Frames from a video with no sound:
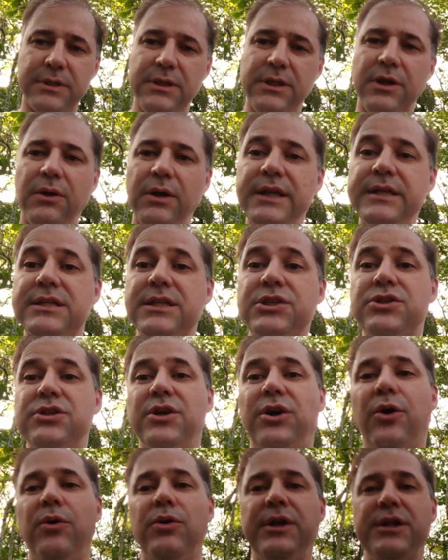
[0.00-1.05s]
listen to
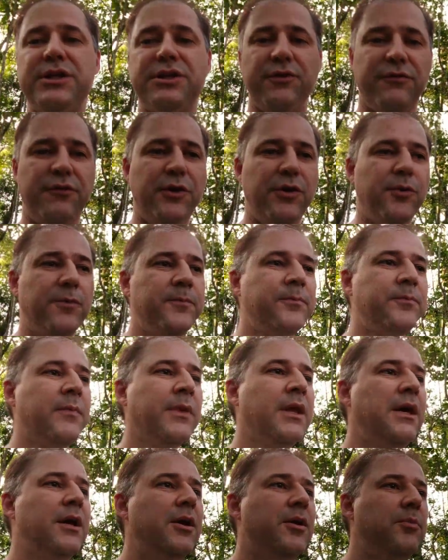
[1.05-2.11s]
the whole interview,
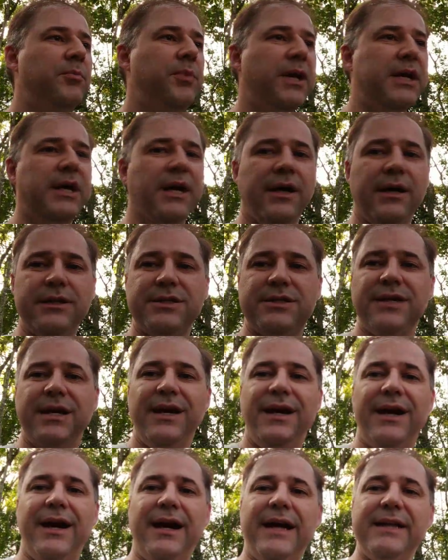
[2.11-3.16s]
because
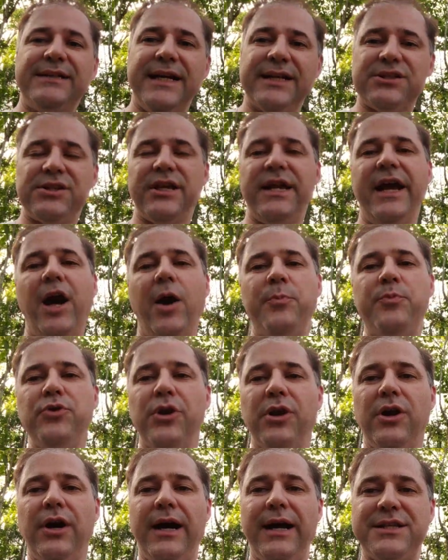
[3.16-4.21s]
that's going to help
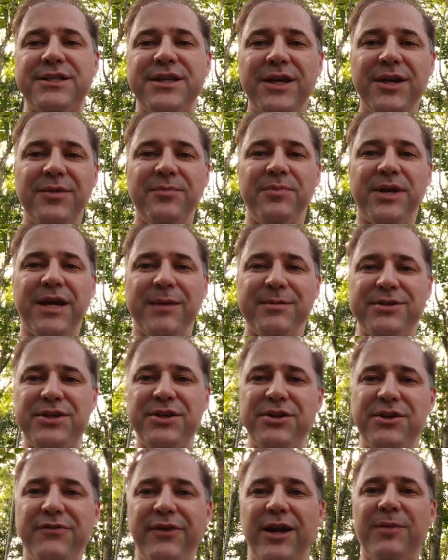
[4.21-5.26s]
you a lot become a
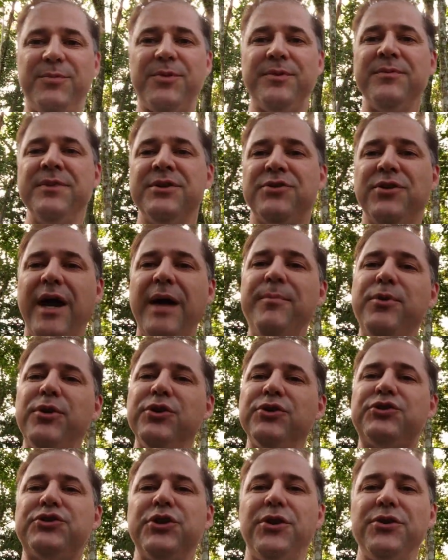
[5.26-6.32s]
senior developer. So I'm
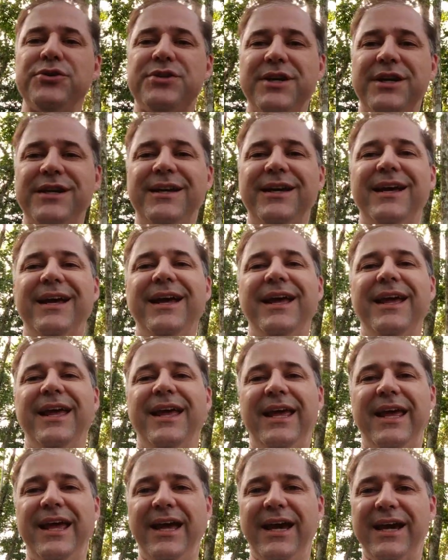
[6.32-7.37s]
Bruno Souza,
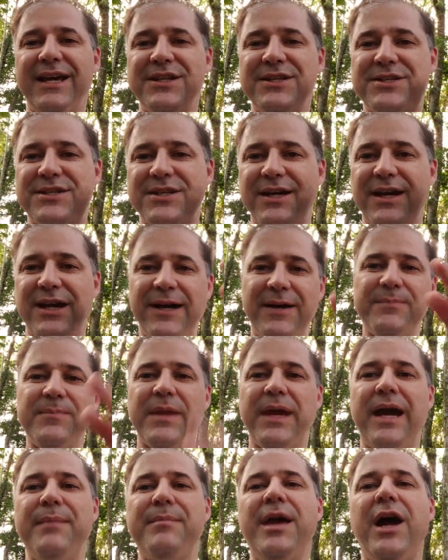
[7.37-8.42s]
and
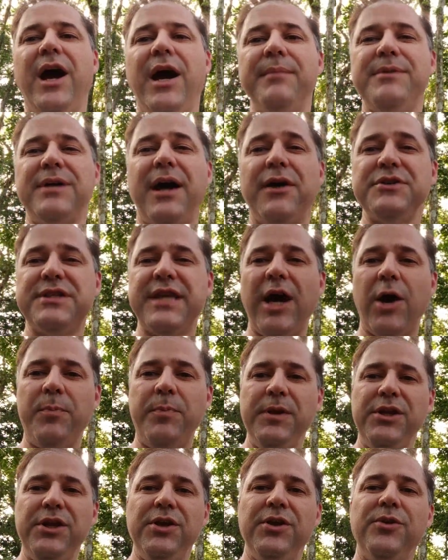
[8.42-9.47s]
I'm always
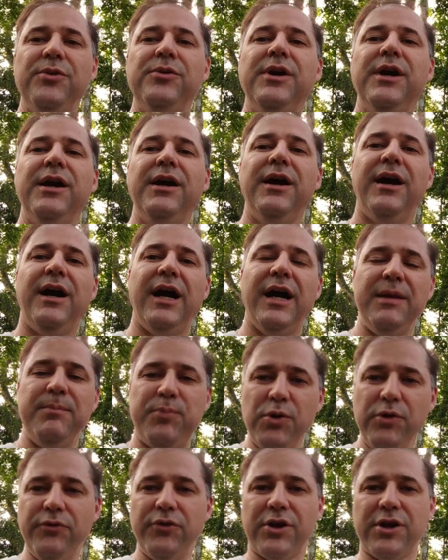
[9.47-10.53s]
helping you
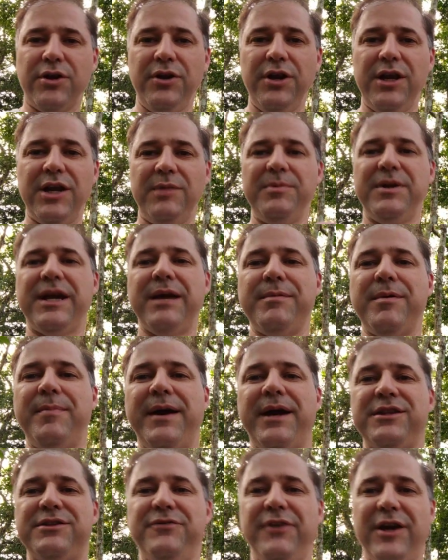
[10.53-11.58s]
improve your career and become a
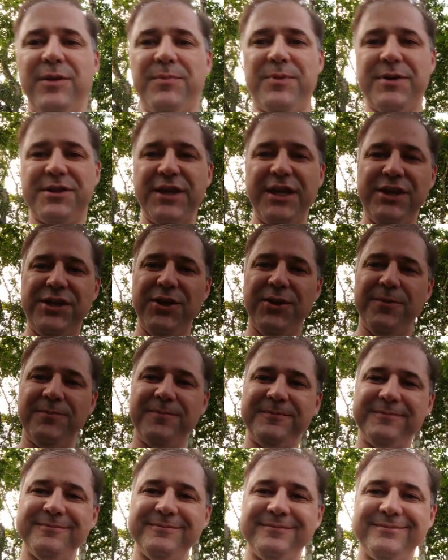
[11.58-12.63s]
better developer. Thank you.